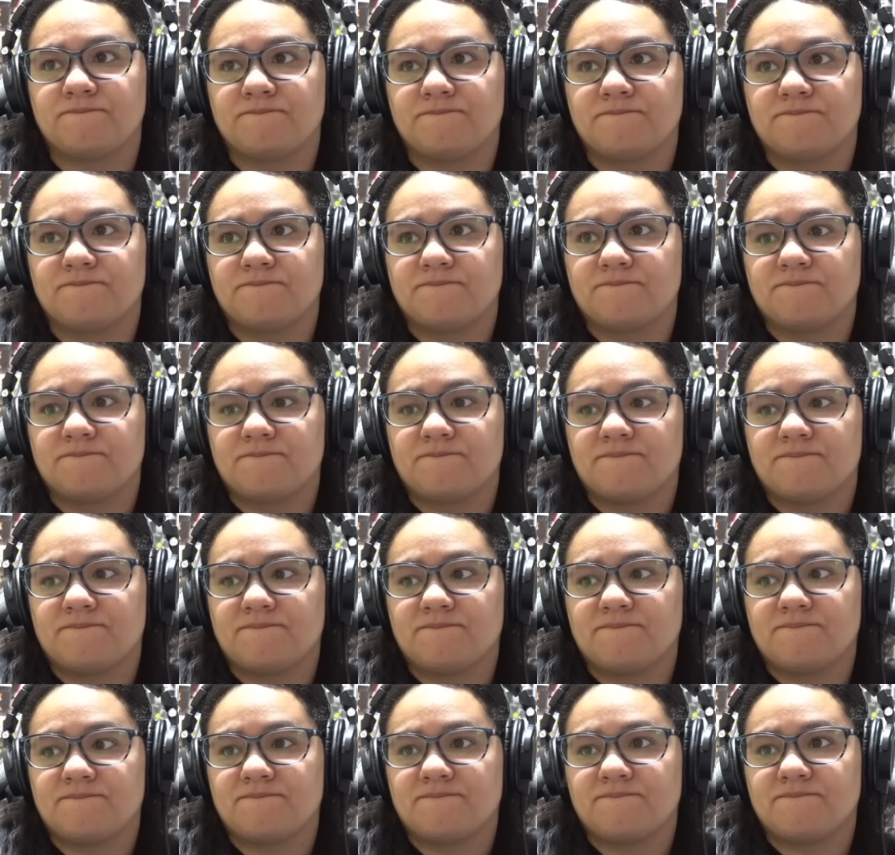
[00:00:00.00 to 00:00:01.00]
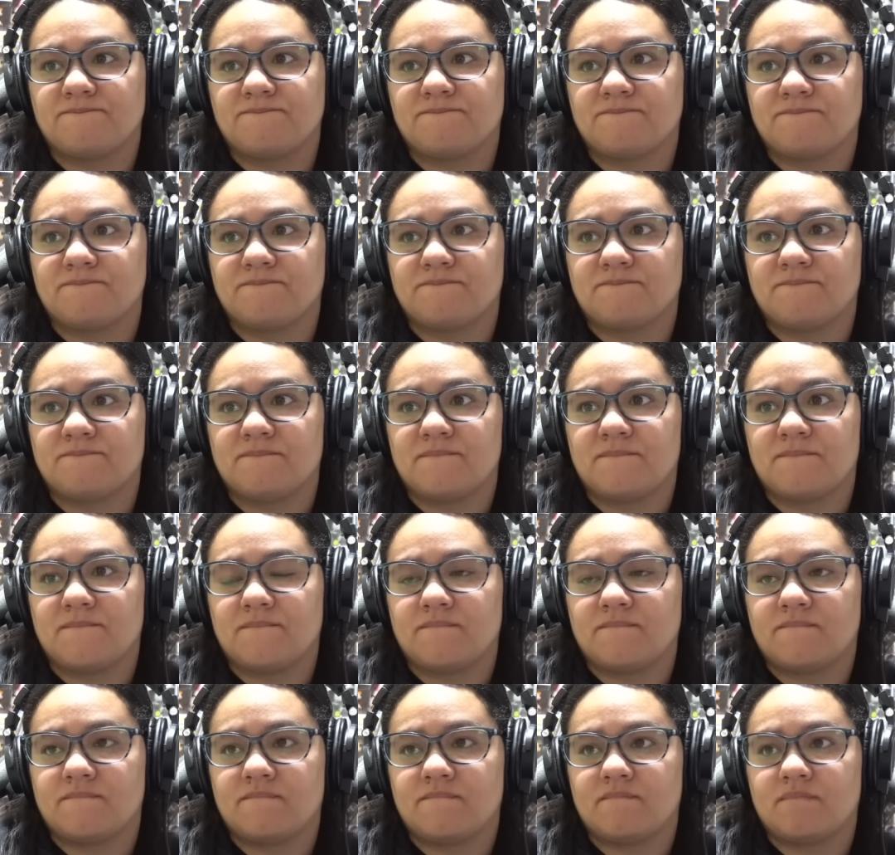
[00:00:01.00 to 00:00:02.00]
How are you doing, man?
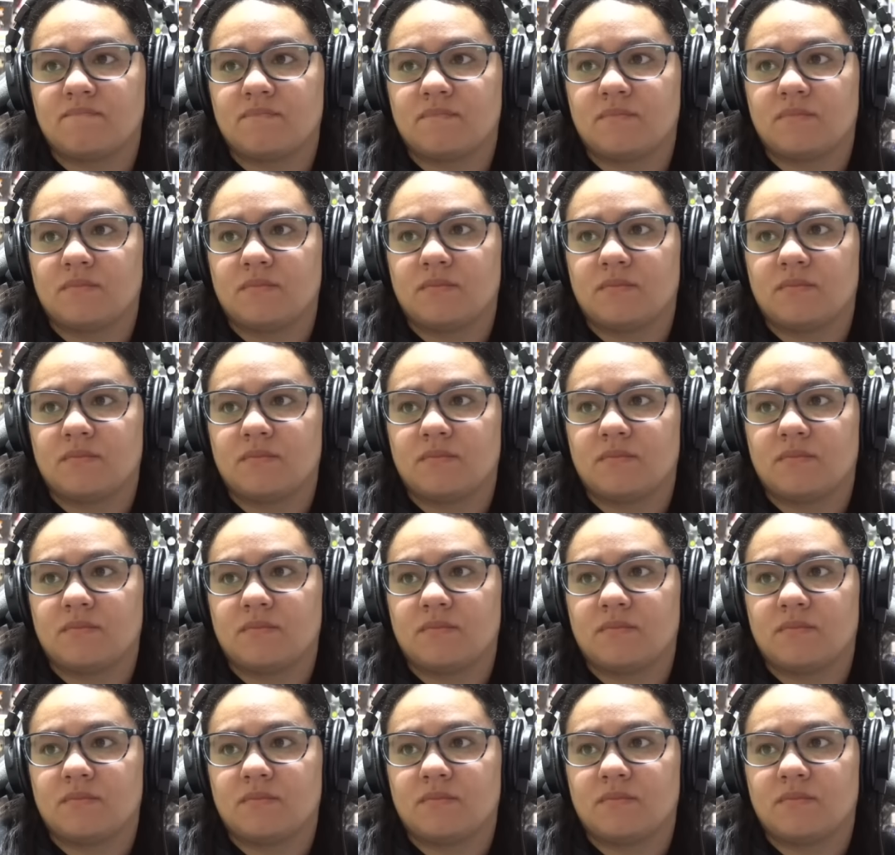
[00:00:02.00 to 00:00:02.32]
Tommy.